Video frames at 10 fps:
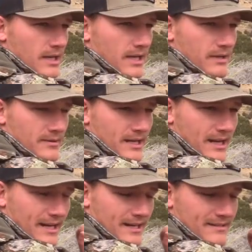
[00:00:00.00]
And
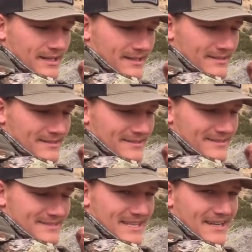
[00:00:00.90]
I had that
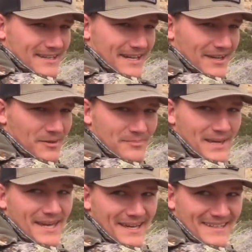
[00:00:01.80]
second coyote
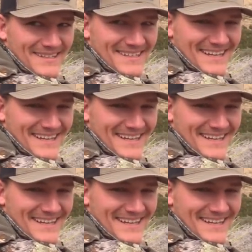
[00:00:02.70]
pegged,